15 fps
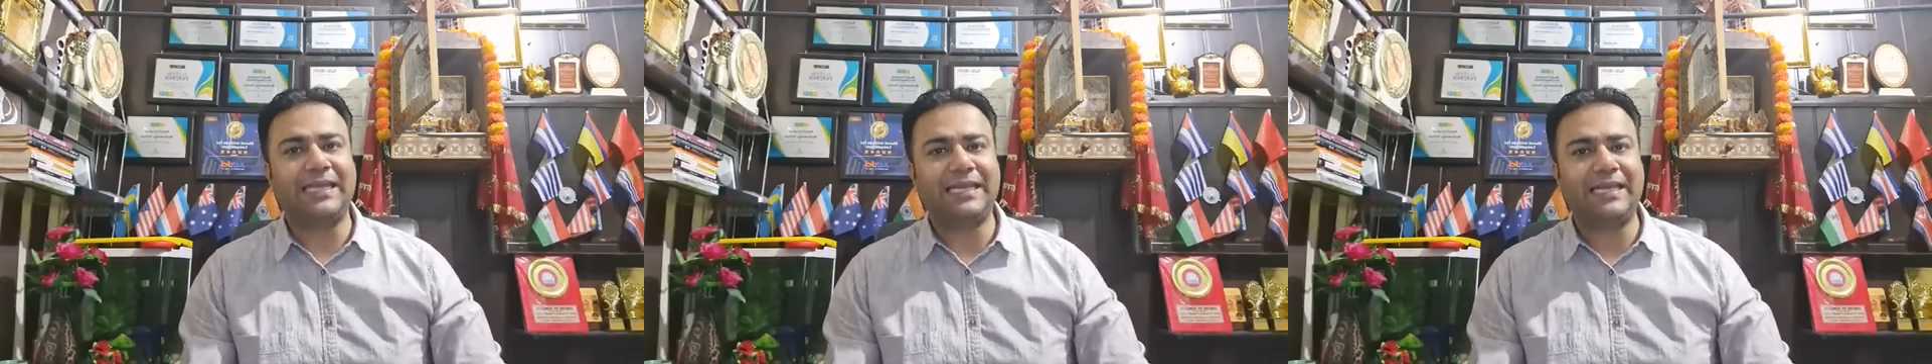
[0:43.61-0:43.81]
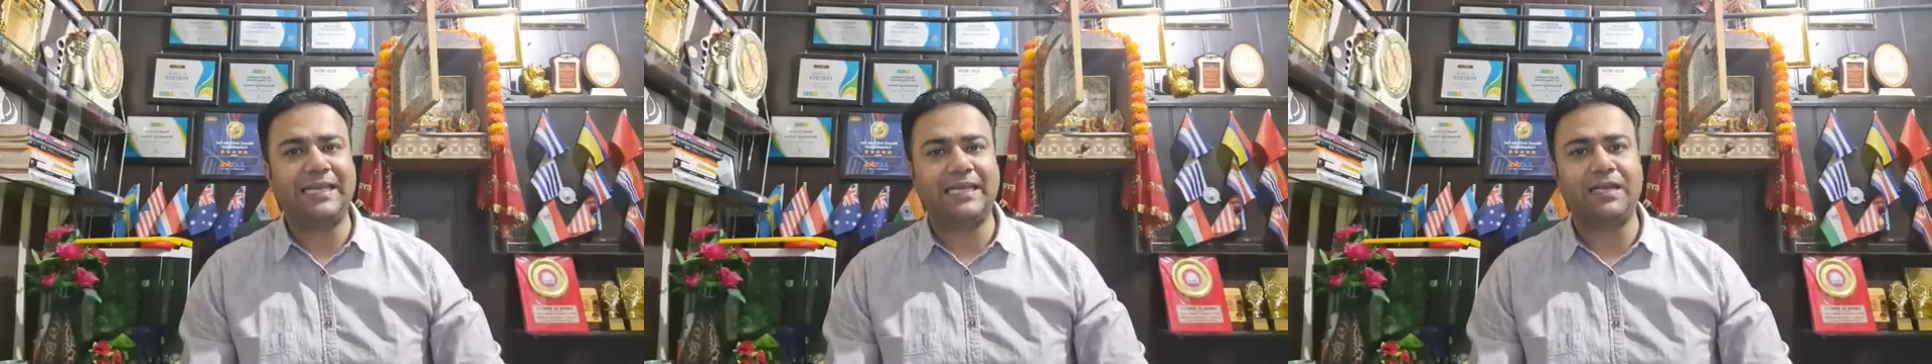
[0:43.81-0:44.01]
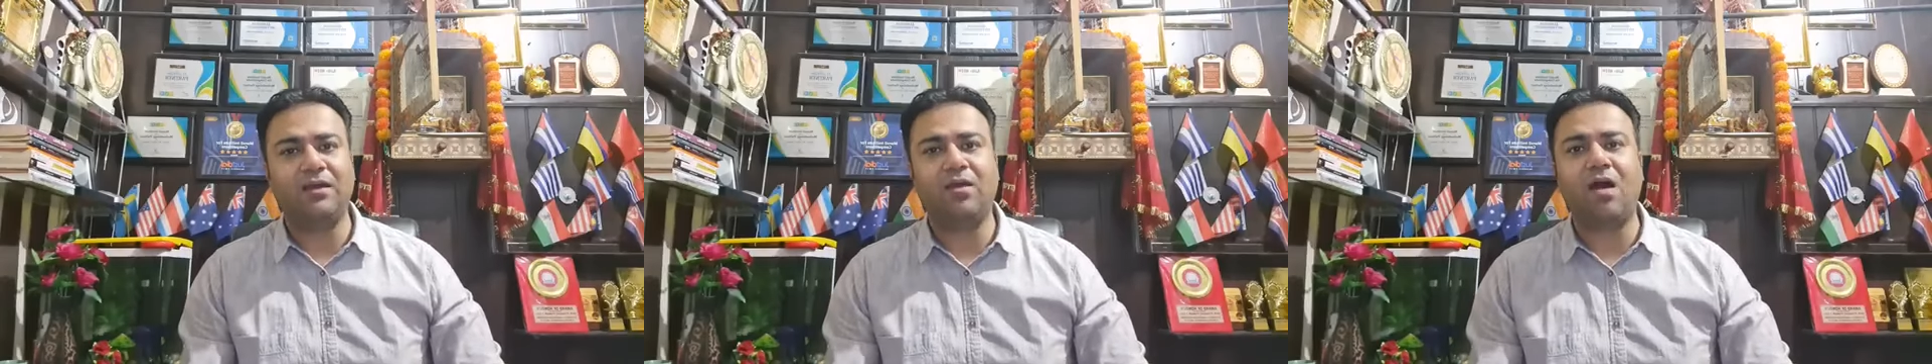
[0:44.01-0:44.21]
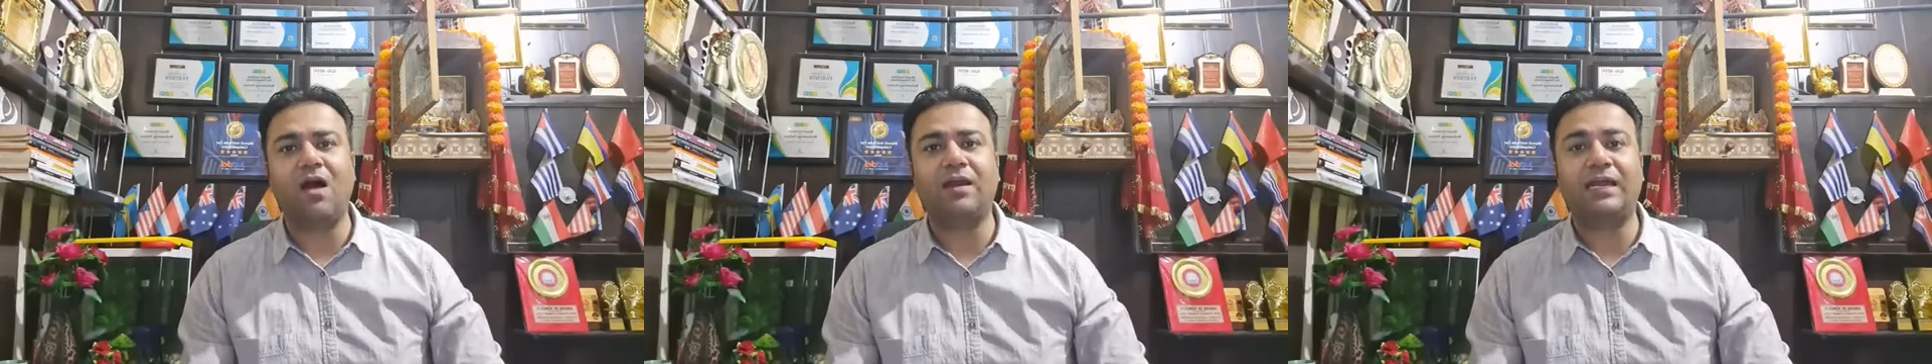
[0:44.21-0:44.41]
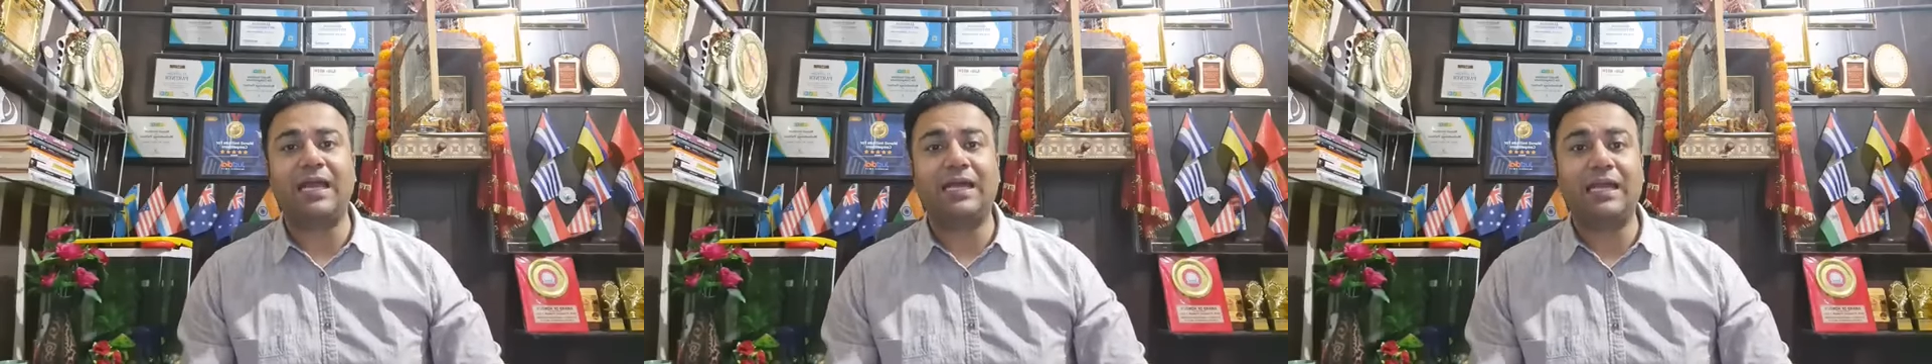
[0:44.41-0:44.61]
technical
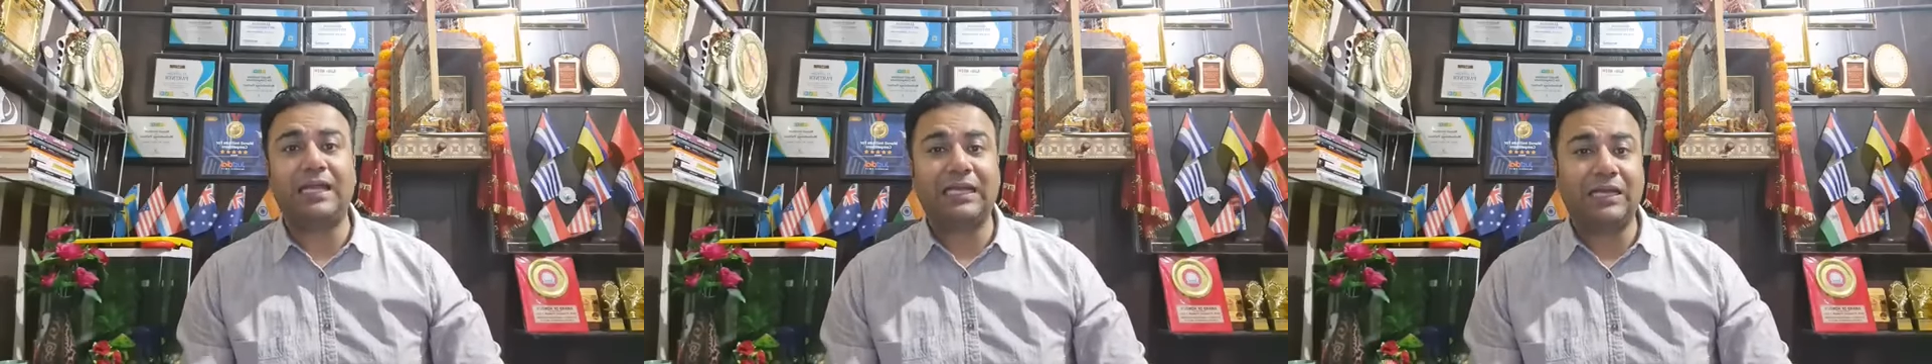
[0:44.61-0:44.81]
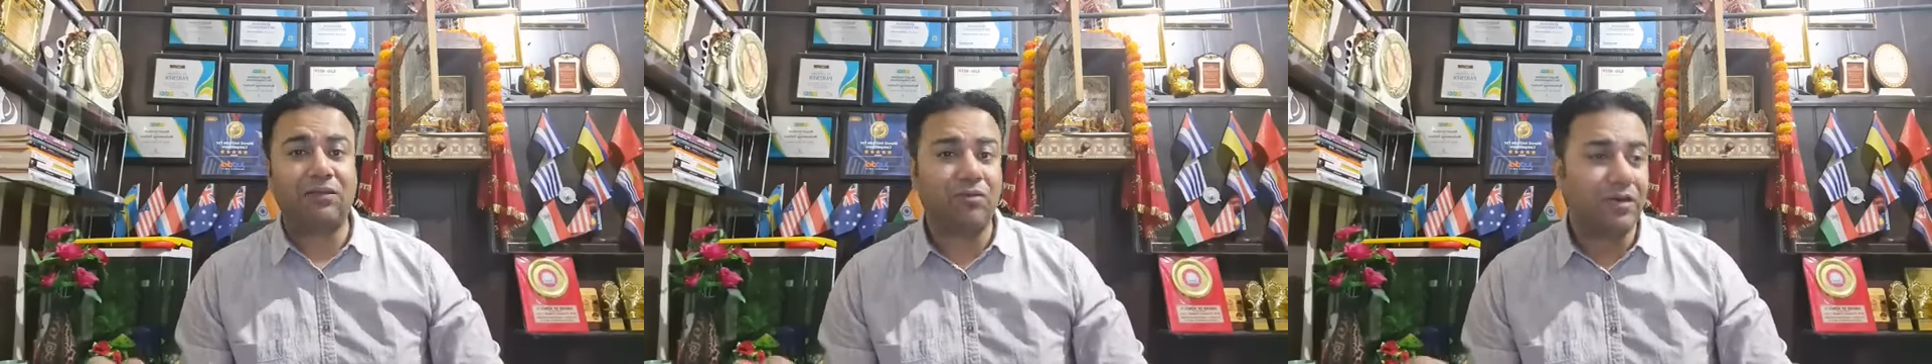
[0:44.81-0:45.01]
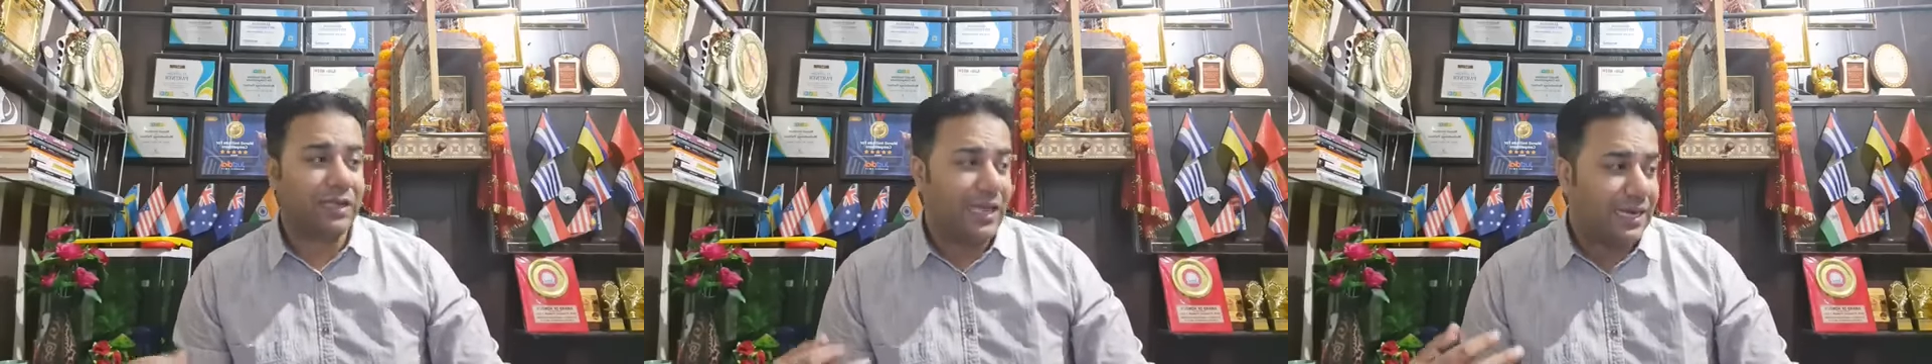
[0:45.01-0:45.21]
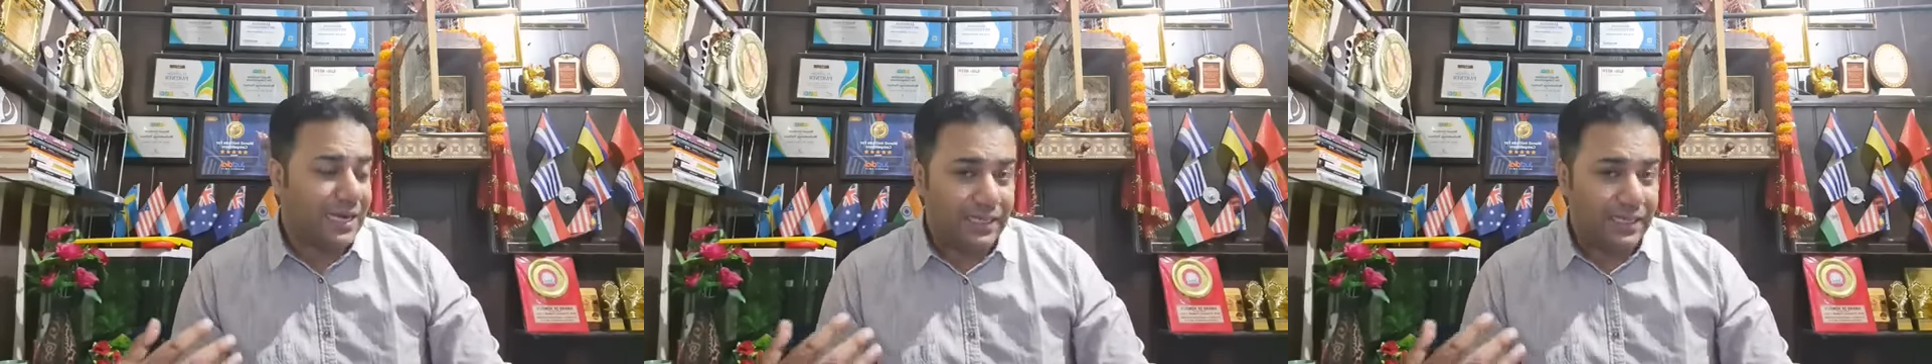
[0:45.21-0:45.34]
or